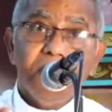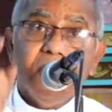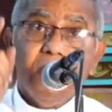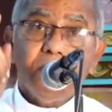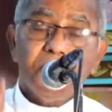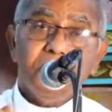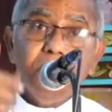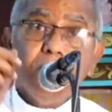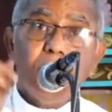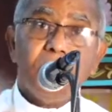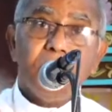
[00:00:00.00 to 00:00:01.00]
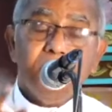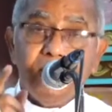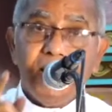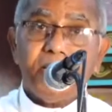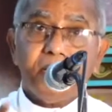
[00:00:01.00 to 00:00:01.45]
you have to give 1
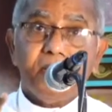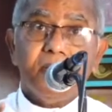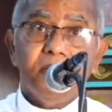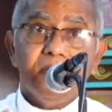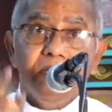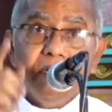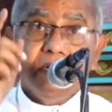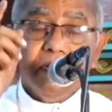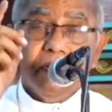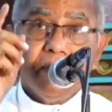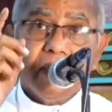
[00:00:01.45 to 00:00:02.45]
lakh in